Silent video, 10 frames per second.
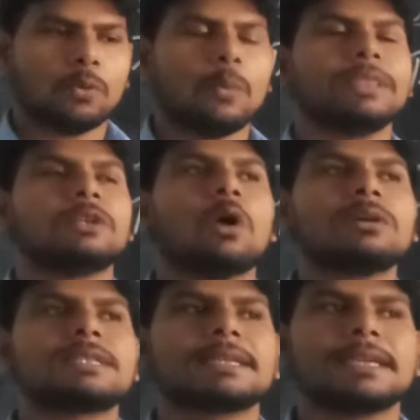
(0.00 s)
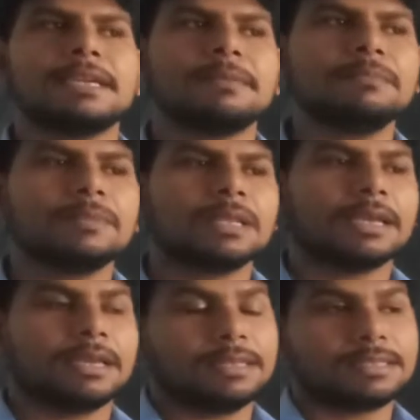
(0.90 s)
When the doctor came,
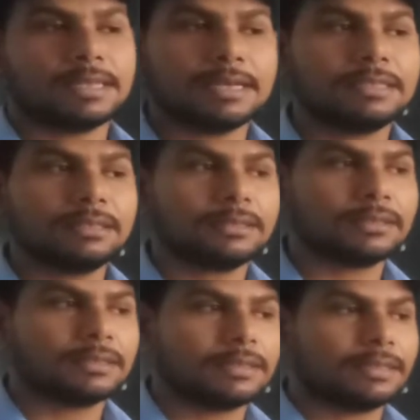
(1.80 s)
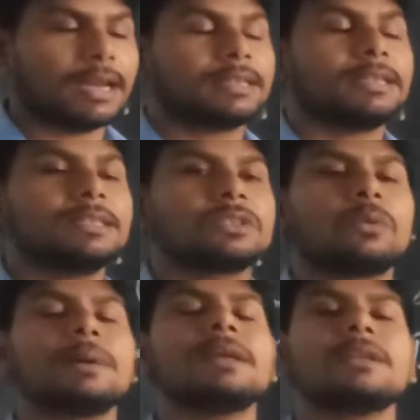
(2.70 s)
he said that he
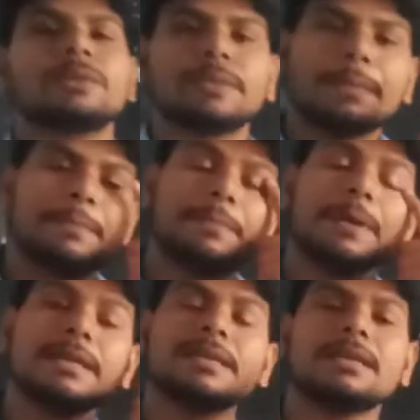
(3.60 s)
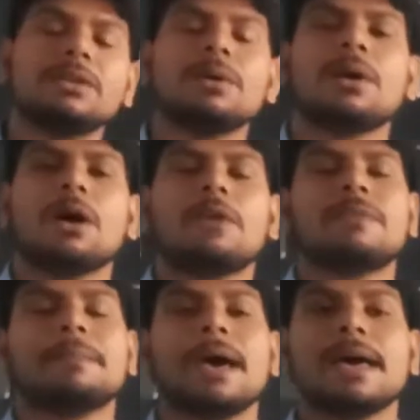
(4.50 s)
is going to the burial
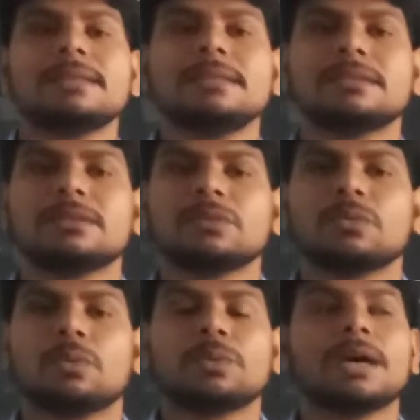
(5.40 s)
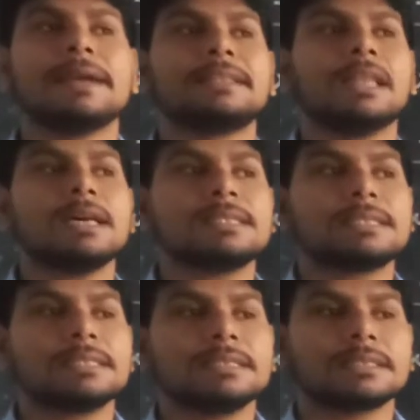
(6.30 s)
of a man who died
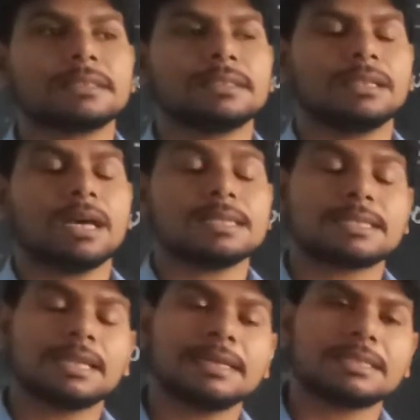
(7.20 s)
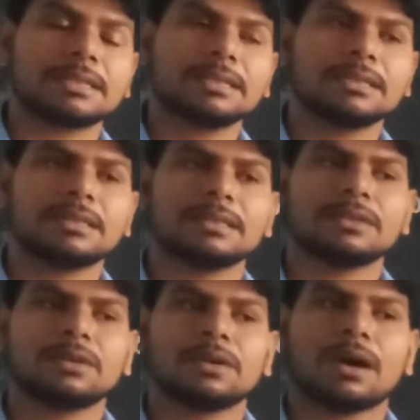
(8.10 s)
last night.
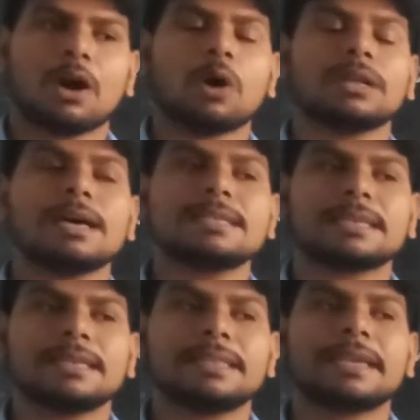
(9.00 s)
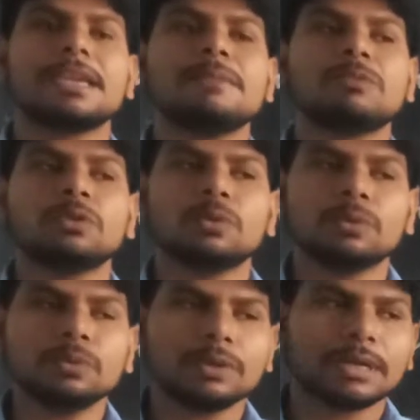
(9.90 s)
On asking, they came to
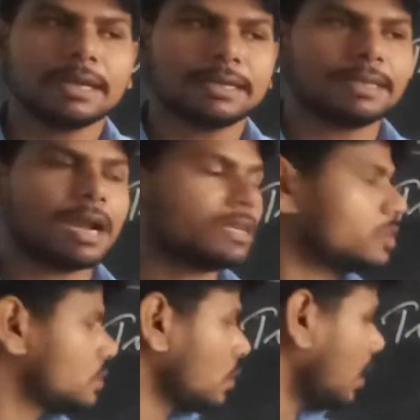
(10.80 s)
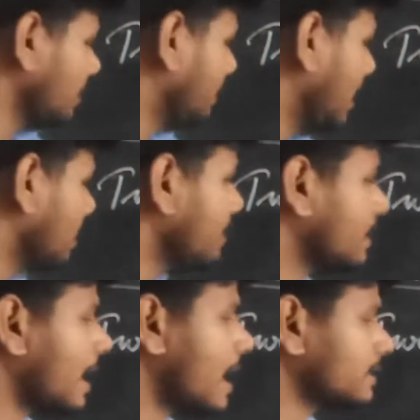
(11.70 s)
know that John
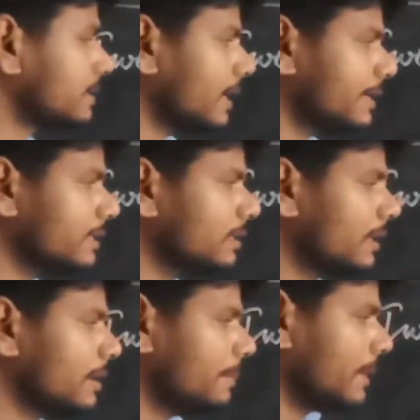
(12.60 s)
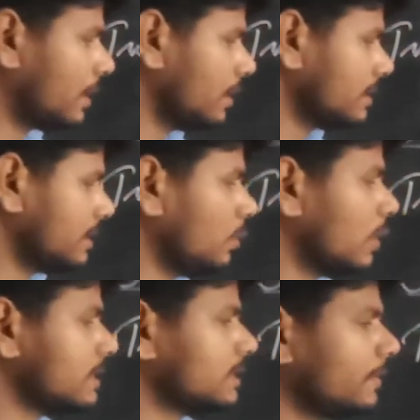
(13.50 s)
Behrman had died because he
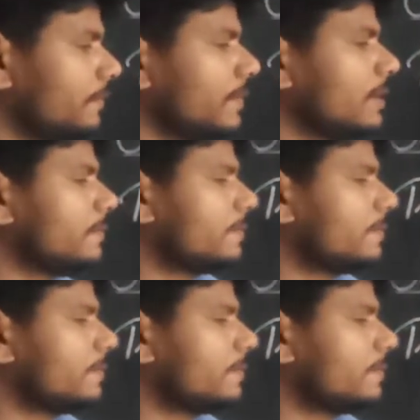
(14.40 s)
was suffering